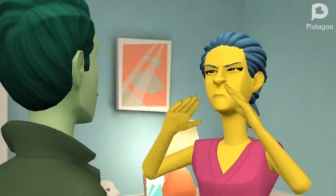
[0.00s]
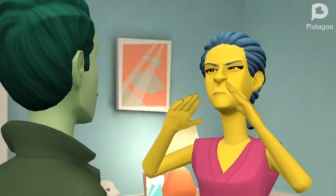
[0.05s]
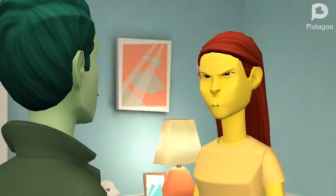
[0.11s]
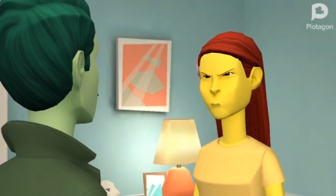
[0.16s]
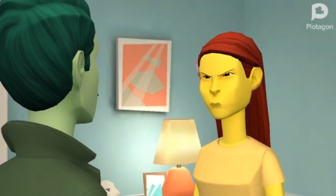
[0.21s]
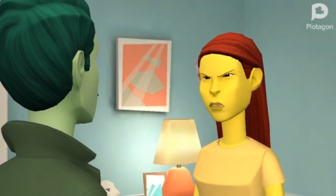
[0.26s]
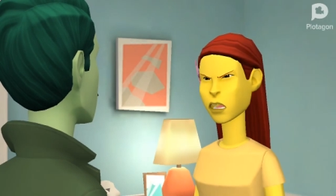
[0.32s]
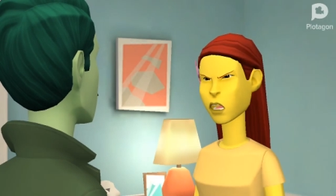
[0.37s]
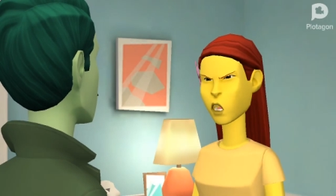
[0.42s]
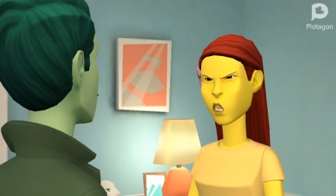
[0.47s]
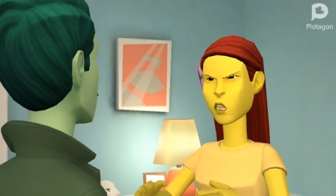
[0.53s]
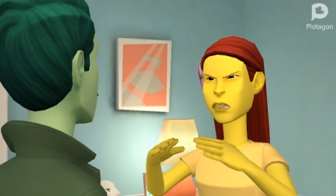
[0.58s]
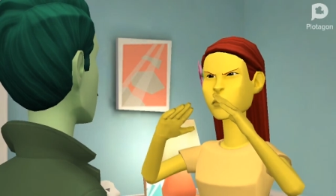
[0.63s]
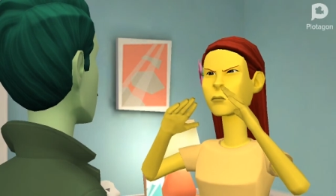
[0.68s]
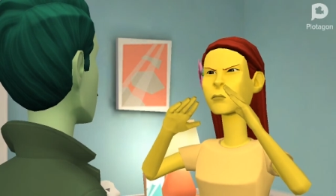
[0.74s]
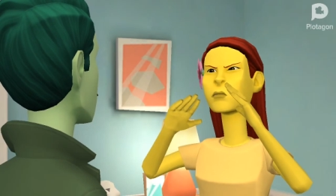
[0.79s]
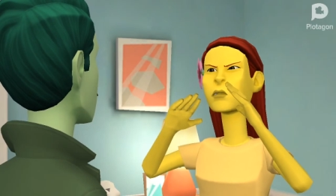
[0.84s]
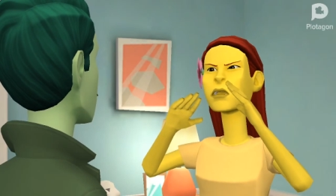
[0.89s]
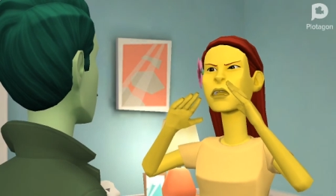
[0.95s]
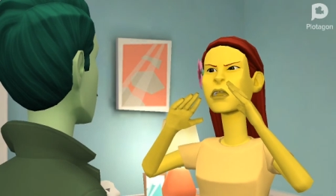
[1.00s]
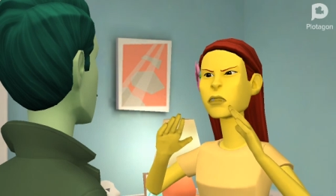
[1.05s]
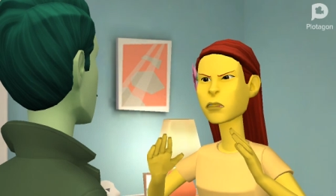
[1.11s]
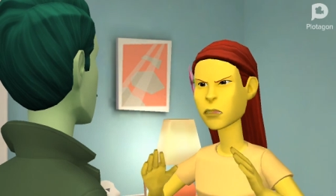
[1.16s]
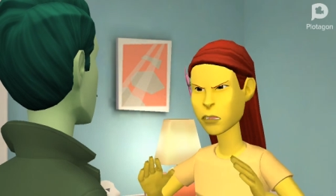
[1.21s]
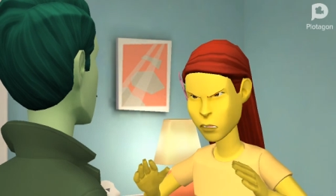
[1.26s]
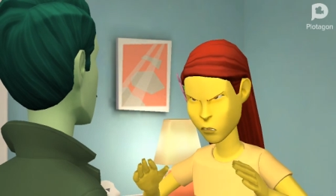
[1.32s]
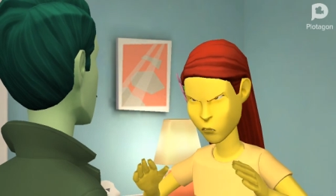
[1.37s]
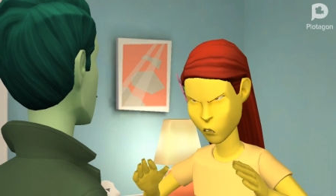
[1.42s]
Now, let's
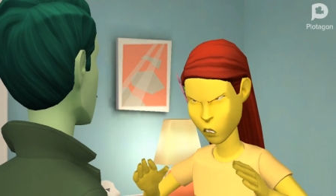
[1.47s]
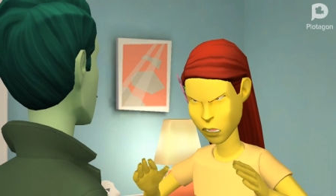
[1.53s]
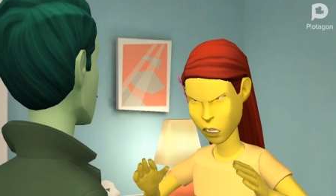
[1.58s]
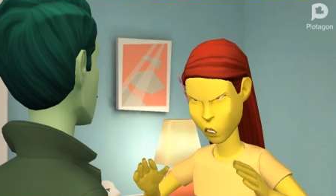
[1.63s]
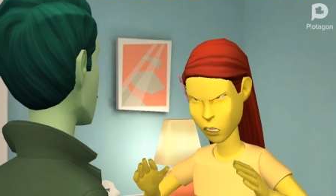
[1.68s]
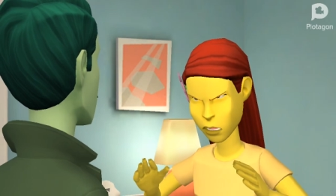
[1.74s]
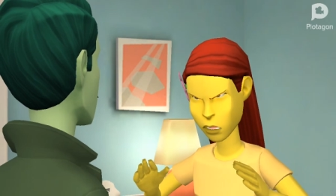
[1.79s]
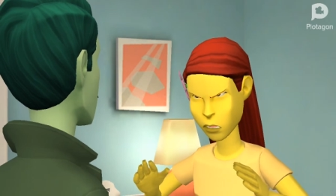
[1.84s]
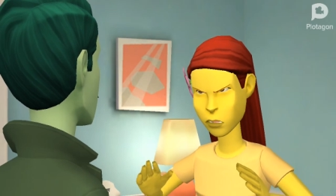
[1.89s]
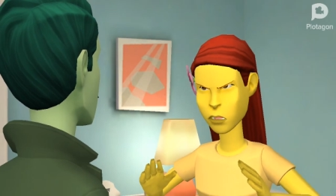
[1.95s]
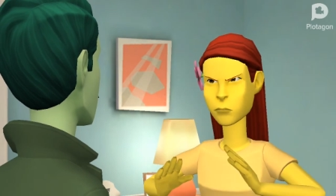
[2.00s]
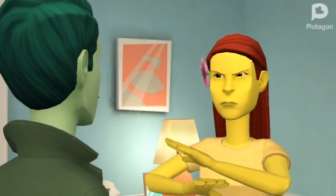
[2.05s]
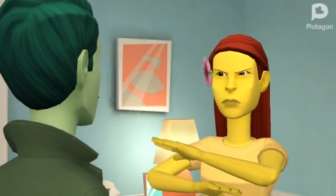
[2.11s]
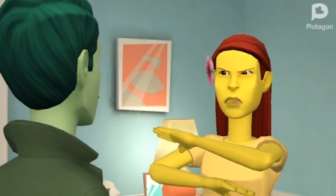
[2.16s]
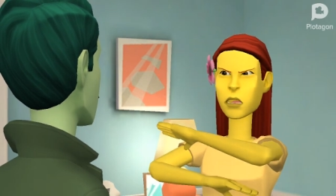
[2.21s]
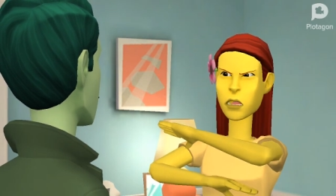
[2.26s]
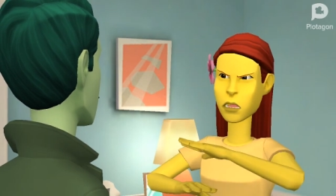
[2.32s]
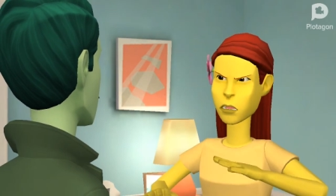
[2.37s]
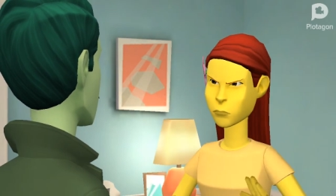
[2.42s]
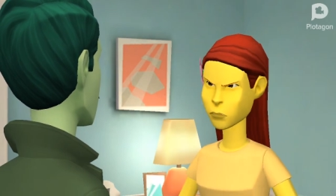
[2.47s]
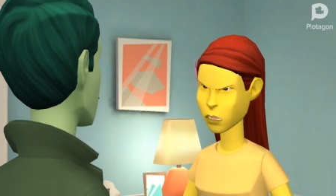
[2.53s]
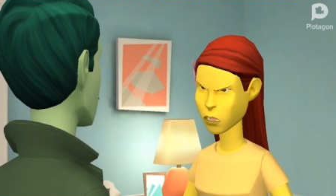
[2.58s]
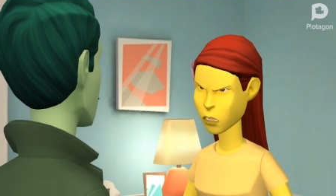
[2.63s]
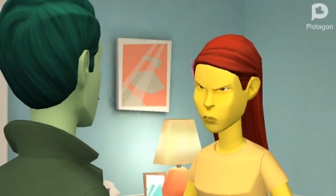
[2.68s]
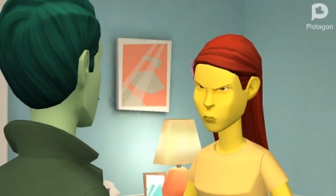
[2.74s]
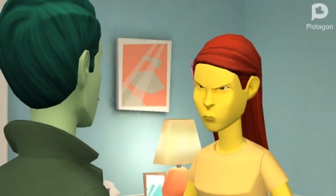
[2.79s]
go for your next punishment.